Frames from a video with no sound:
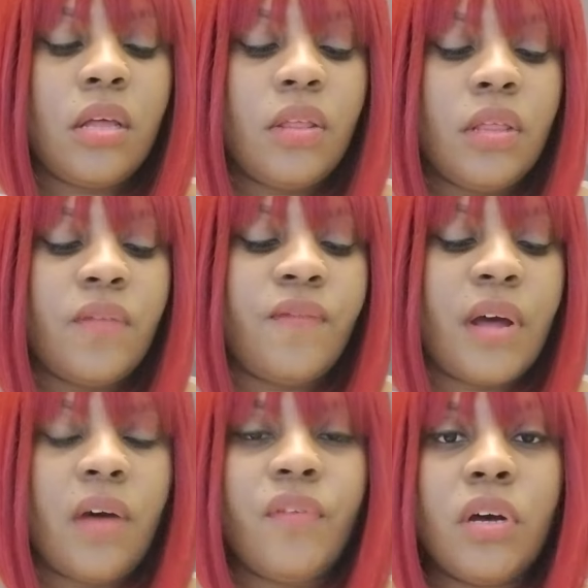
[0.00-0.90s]
And then the
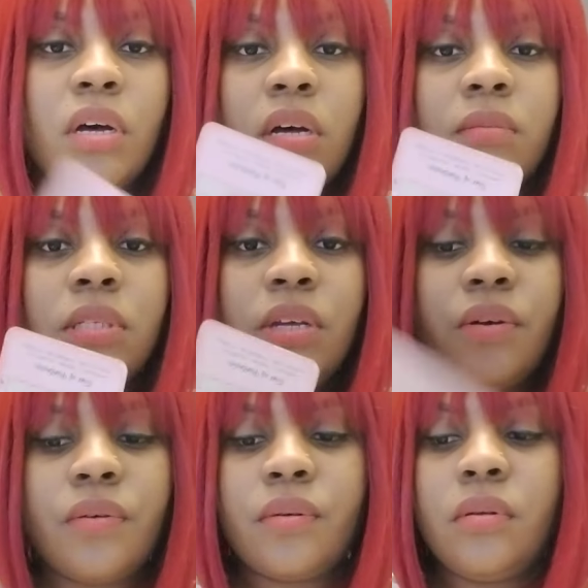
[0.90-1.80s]
Five of Cups
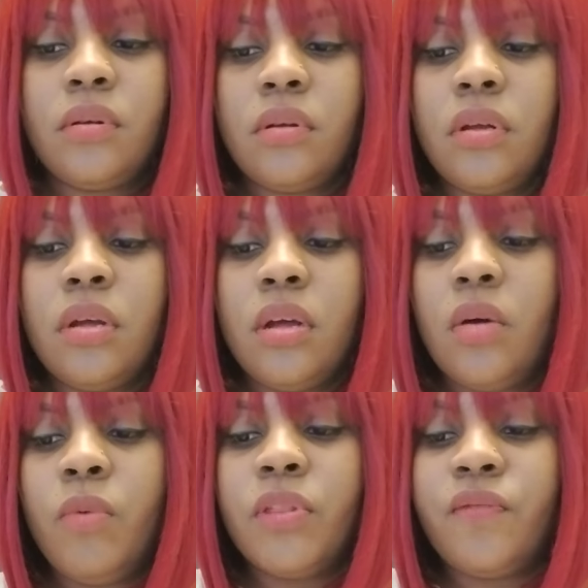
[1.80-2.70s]
here
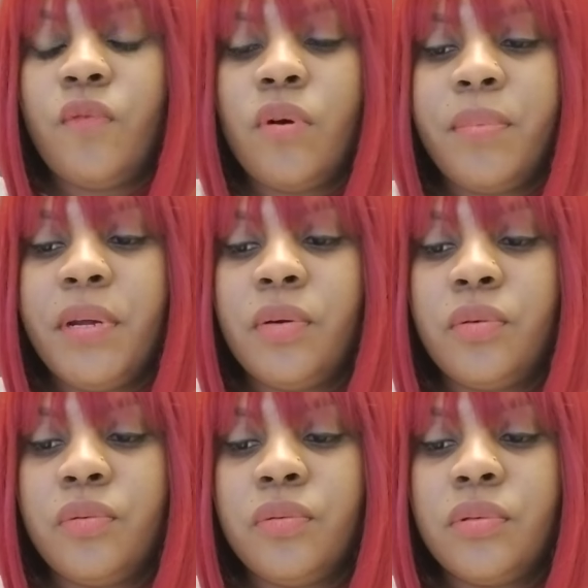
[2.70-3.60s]
with the Four of
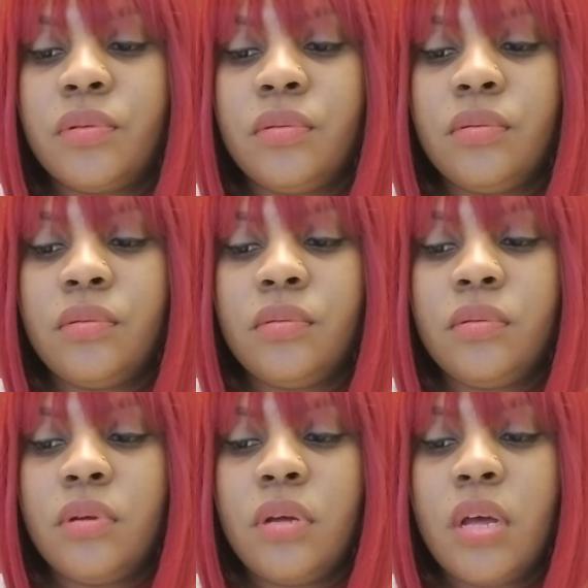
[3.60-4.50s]
Pentacles.
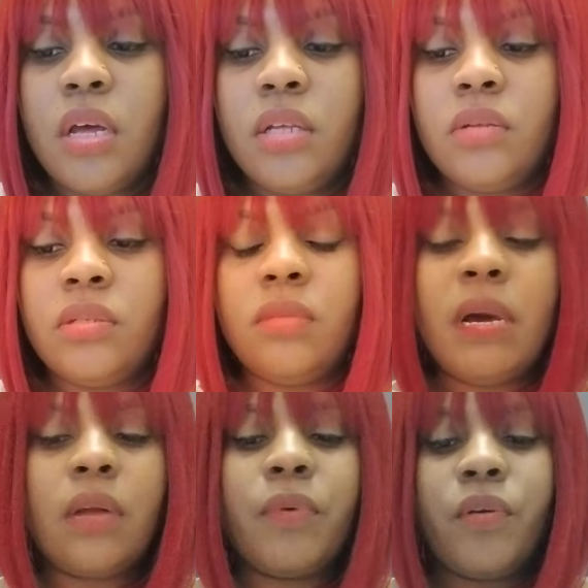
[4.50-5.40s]
So
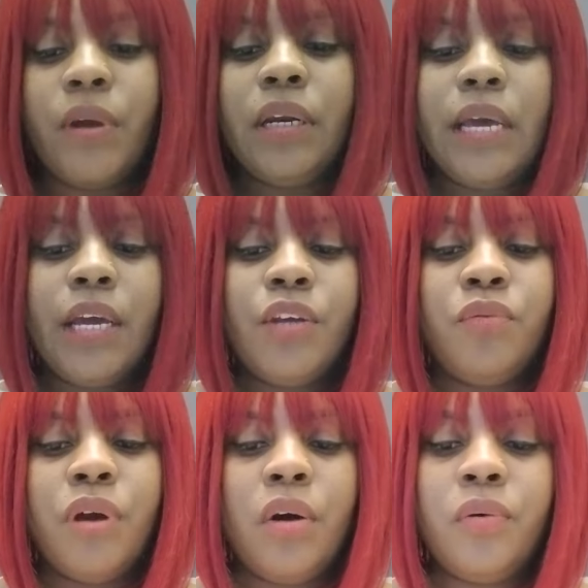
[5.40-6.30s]
somebody regret letting you
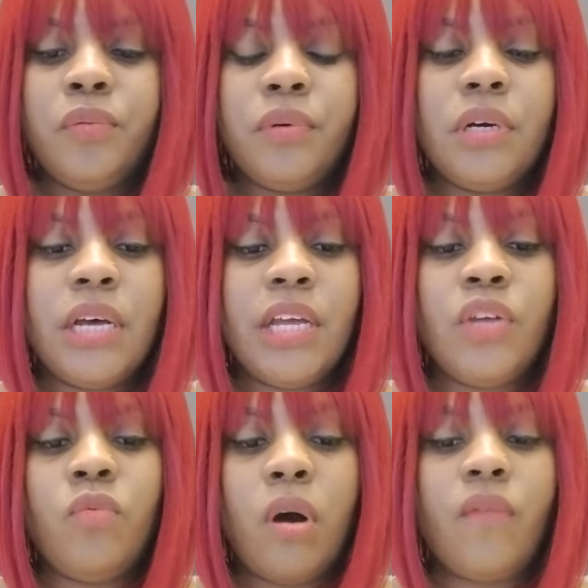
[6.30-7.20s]
go, cutting
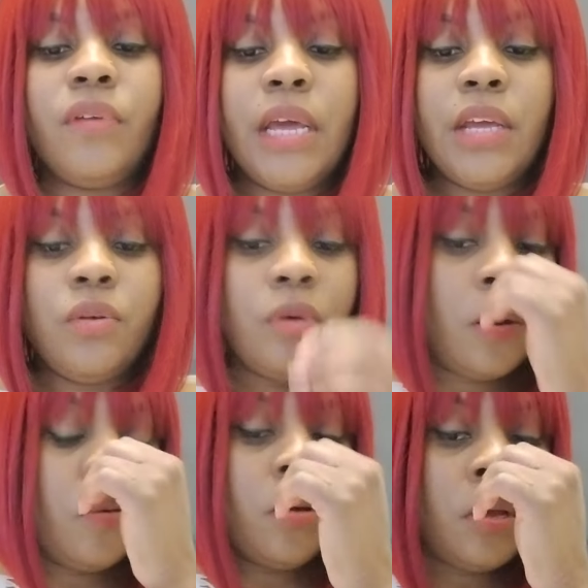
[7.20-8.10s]
you off, letting you
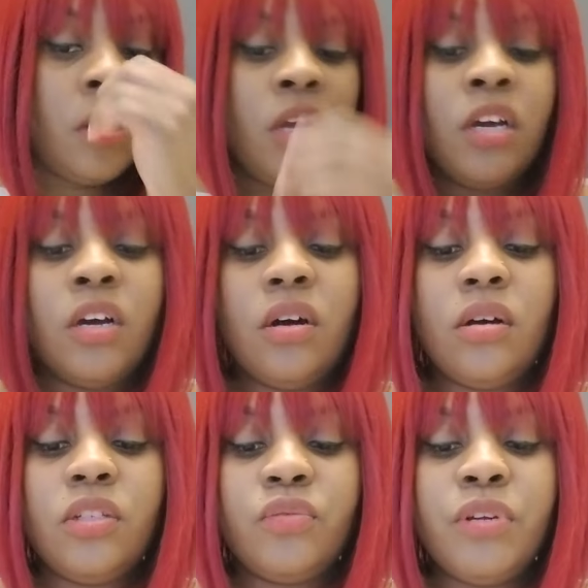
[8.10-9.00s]
go,
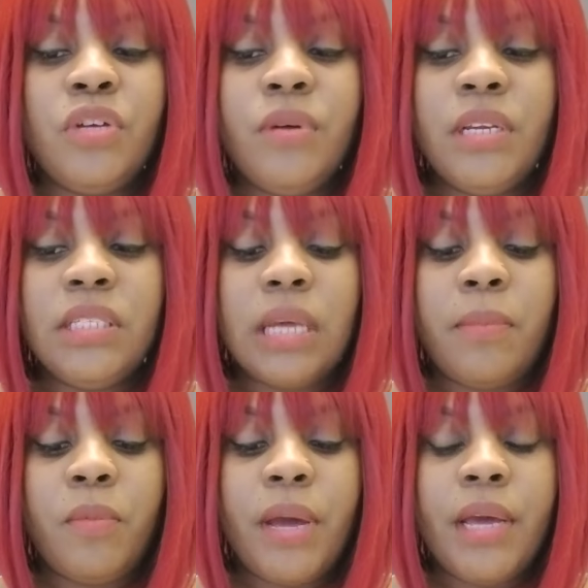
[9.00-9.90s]
treating you any type of